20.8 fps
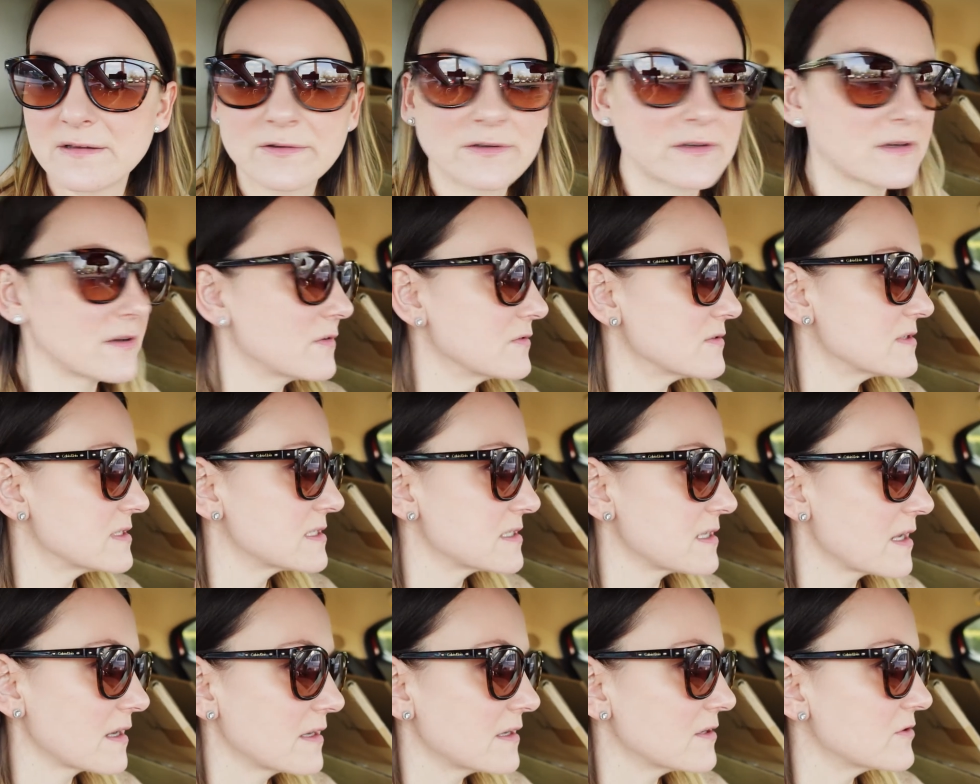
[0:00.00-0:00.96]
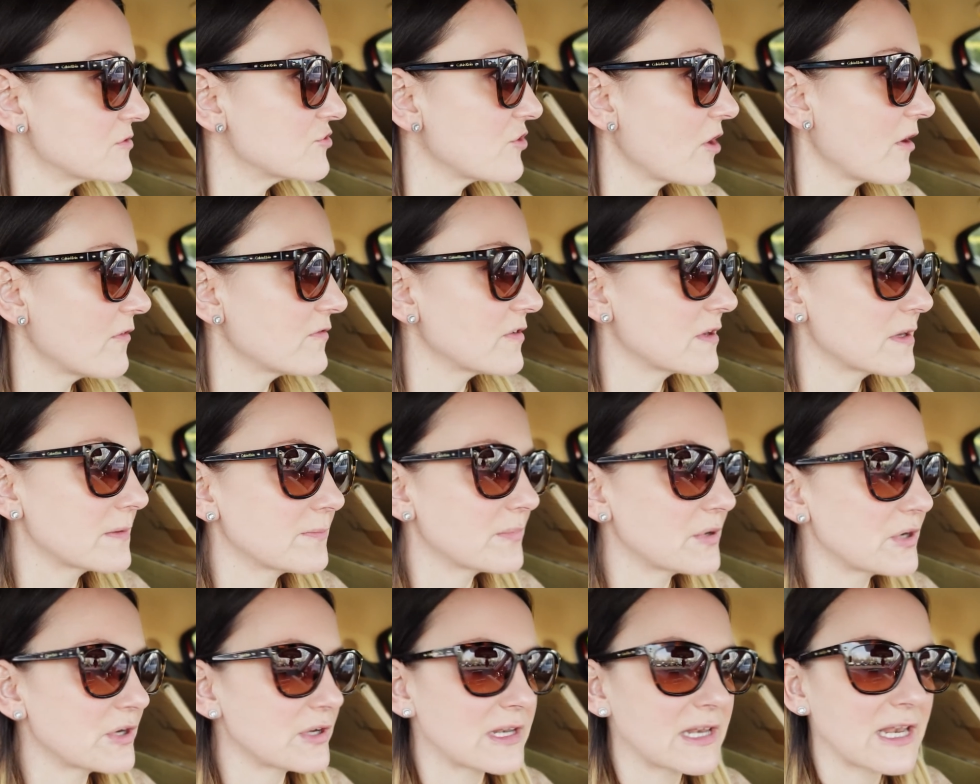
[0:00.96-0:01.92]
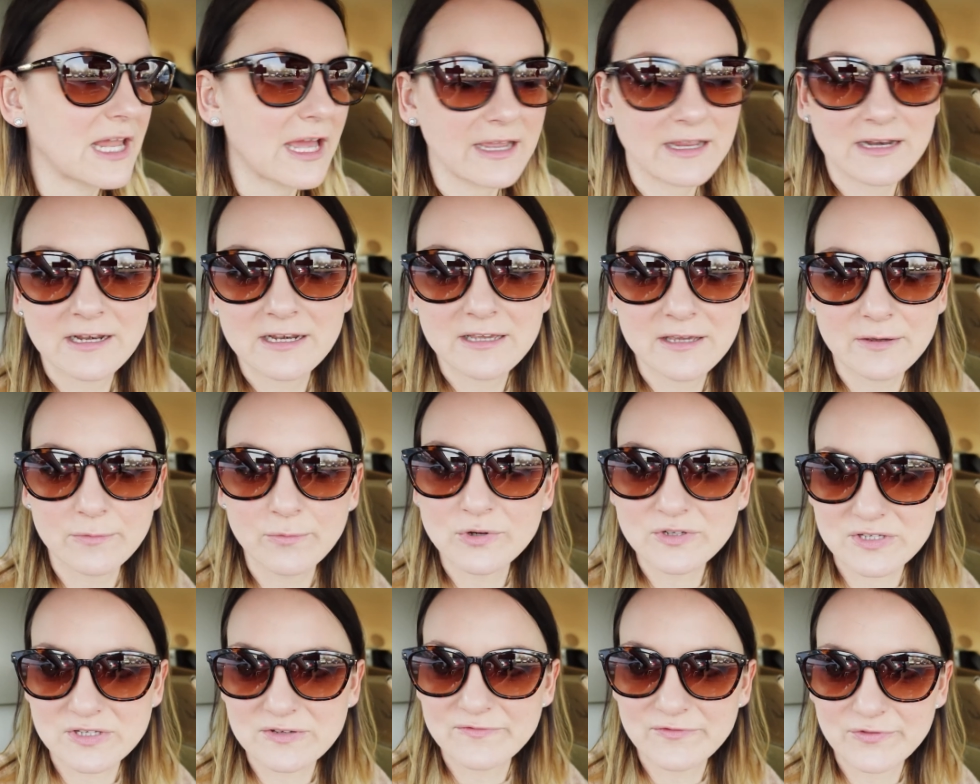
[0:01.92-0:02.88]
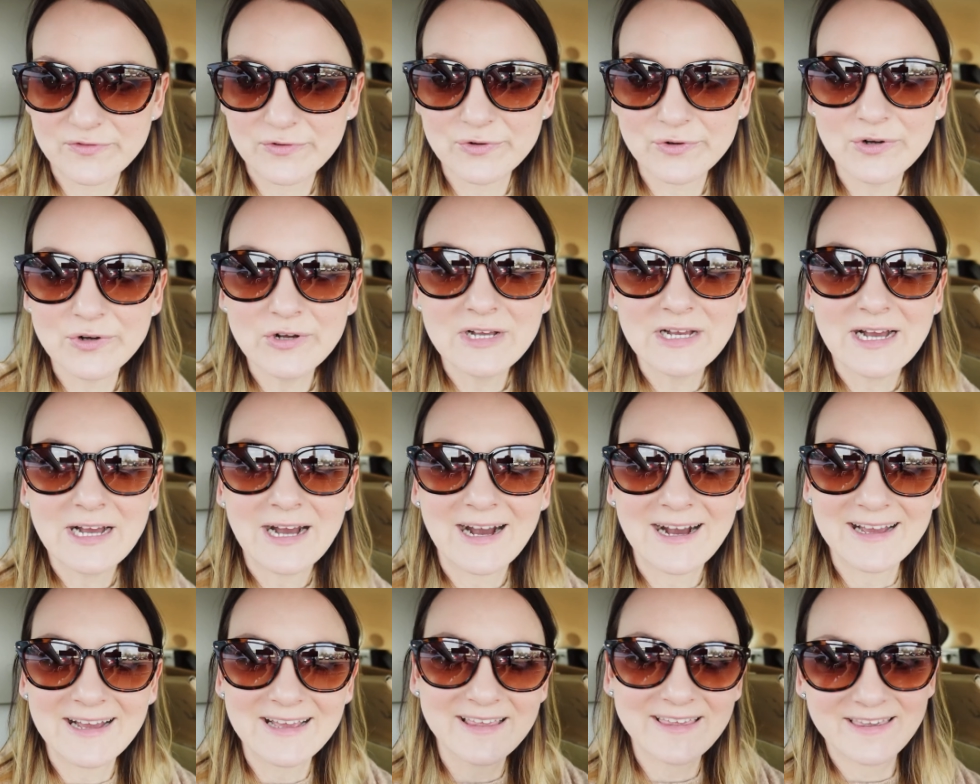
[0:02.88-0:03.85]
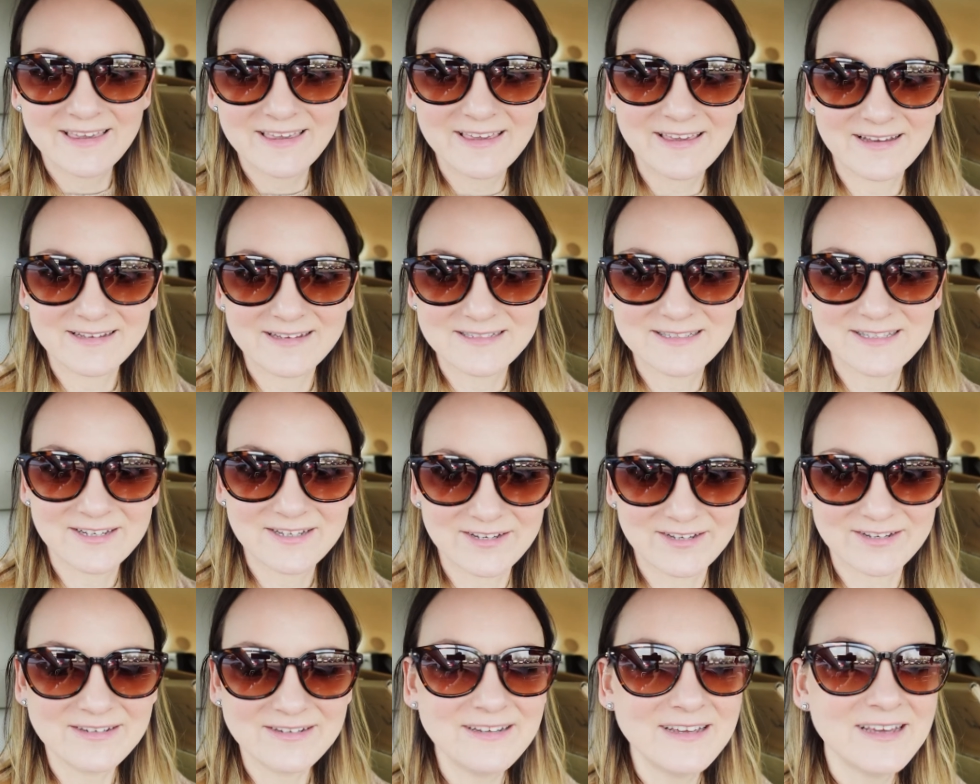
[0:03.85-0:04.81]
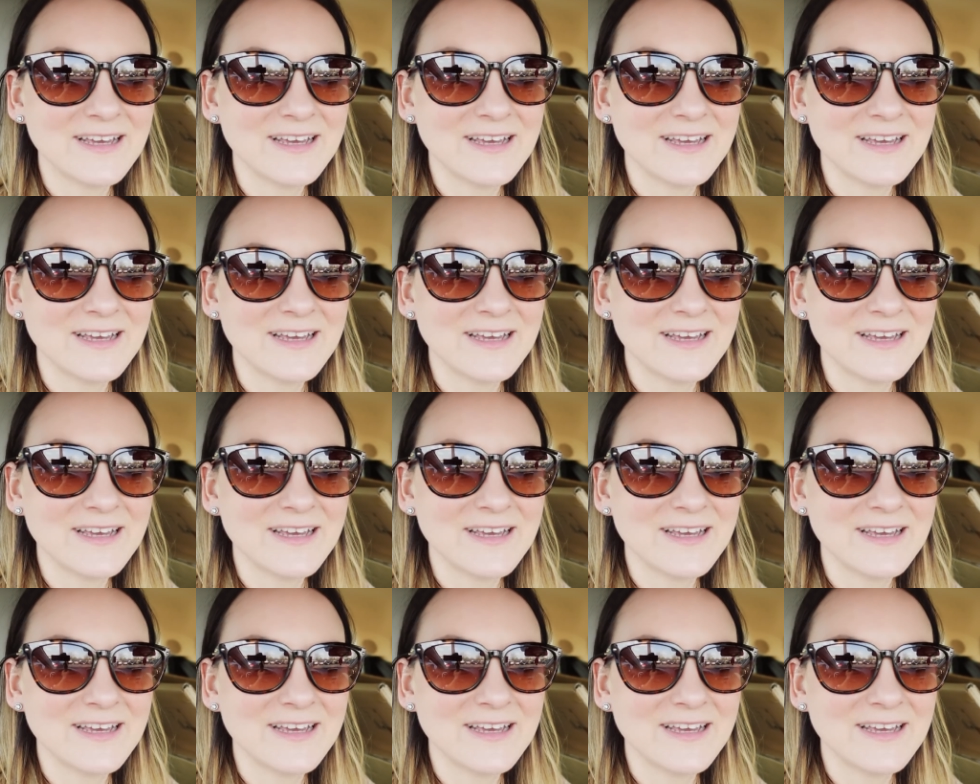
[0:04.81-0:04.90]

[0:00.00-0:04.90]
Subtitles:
got stuck in traffic, but luckily it wasn't for IKEA turn.